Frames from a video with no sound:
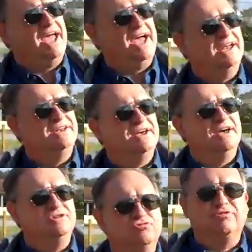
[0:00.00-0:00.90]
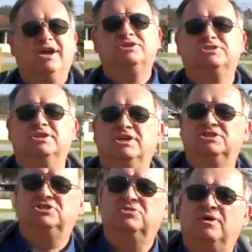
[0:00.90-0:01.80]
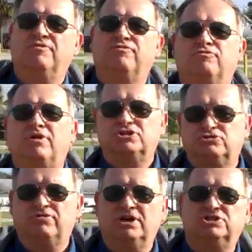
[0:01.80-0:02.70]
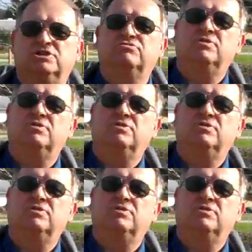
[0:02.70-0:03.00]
and address the issue of restoration